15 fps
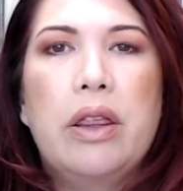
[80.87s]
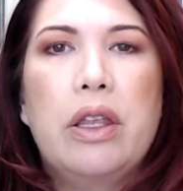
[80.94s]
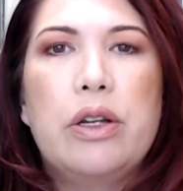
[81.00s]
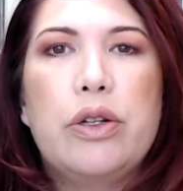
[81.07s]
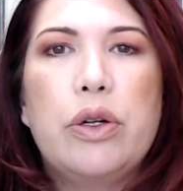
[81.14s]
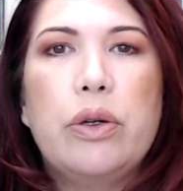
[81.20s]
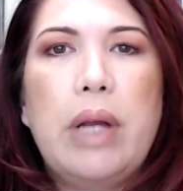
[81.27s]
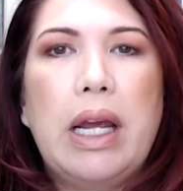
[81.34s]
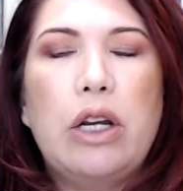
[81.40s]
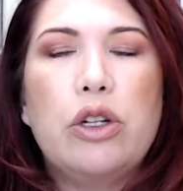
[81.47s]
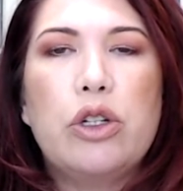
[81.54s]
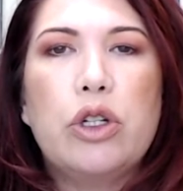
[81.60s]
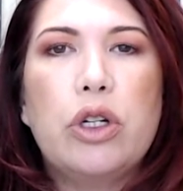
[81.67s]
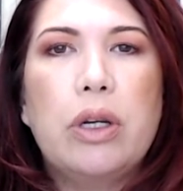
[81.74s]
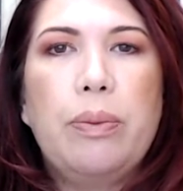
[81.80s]
The due date
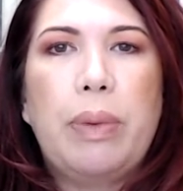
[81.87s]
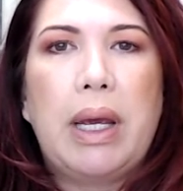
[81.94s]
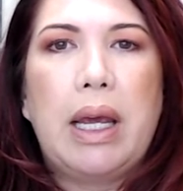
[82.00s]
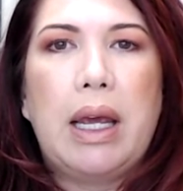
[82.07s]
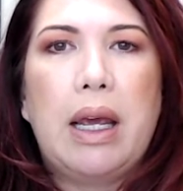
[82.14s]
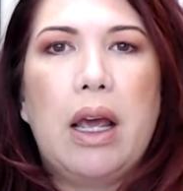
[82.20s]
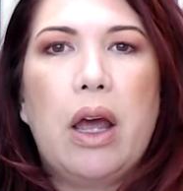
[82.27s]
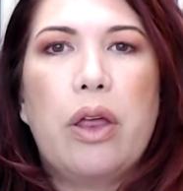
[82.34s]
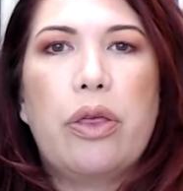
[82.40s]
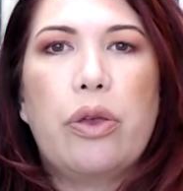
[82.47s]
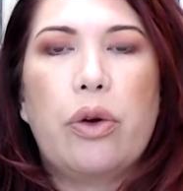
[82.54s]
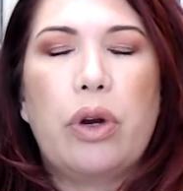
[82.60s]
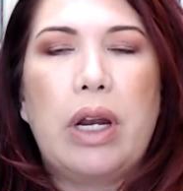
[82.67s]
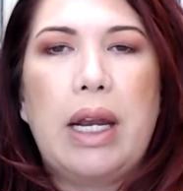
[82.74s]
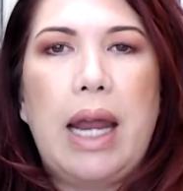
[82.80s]
should be
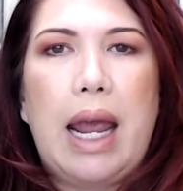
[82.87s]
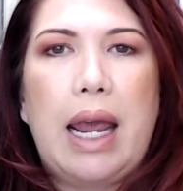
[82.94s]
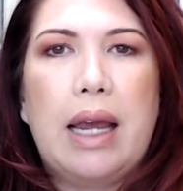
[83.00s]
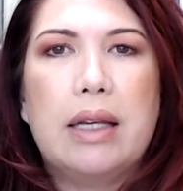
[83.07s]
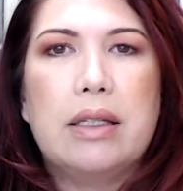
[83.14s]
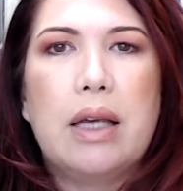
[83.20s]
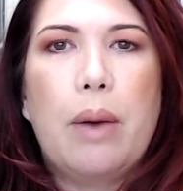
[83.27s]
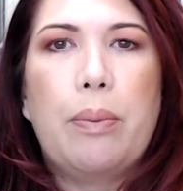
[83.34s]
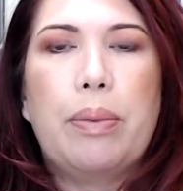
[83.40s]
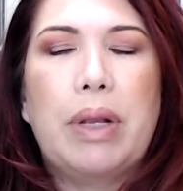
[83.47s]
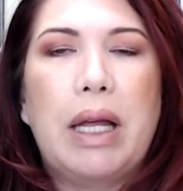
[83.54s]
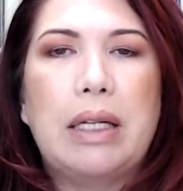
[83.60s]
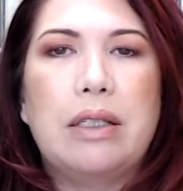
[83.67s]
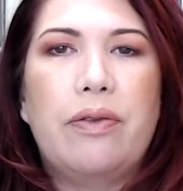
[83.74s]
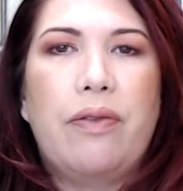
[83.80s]
30 days
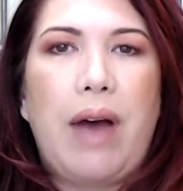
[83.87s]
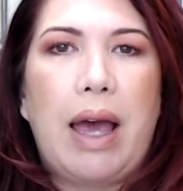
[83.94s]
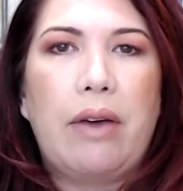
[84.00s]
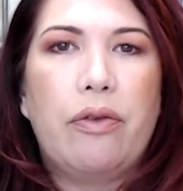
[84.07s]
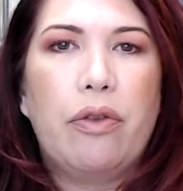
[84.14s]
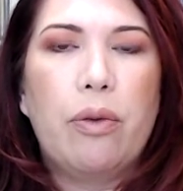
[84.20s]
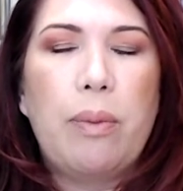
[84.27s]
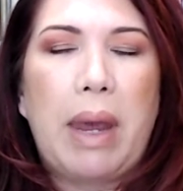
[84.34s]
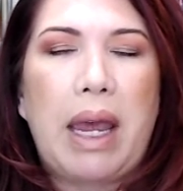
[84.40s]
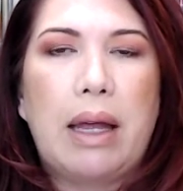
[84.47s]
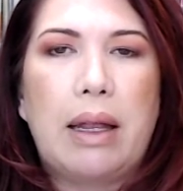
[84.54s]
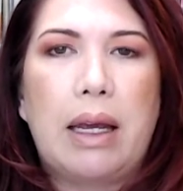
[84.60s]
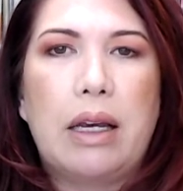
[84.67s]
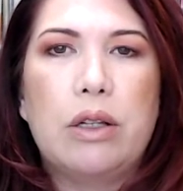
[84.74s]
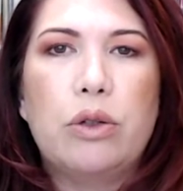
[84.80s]
plus 5 for
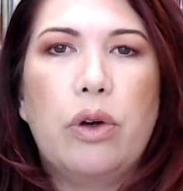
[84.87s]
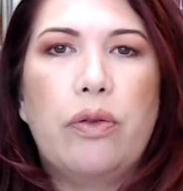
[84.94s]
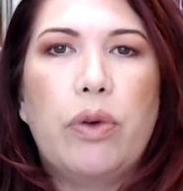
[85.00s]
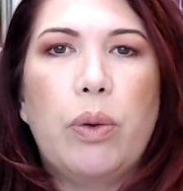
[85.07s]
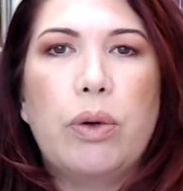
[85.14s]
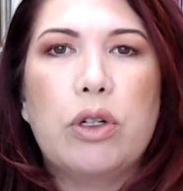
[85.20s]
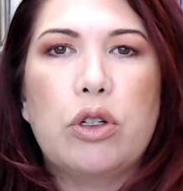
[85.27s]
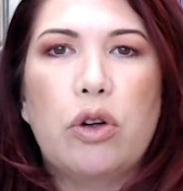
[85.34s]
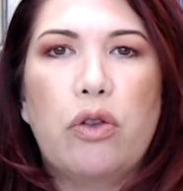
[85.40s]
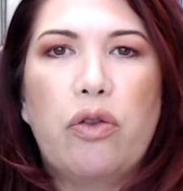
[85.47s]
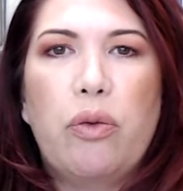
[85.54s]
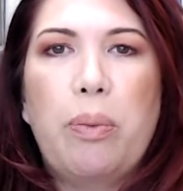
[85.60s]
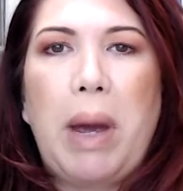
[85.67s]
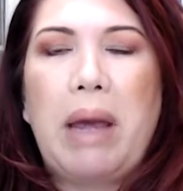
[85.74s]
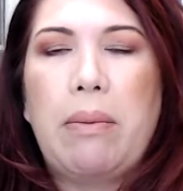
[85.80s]
mailing. So if you were
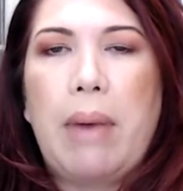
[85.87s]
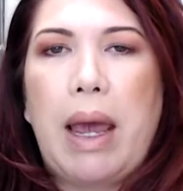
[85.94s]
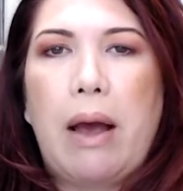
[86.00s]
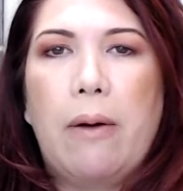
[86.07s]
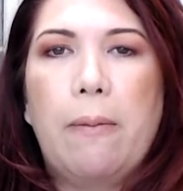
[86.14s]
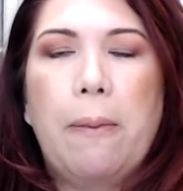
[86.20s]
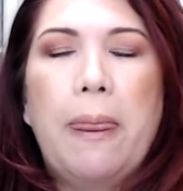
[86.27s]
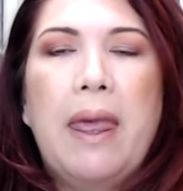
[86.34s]
served by mail,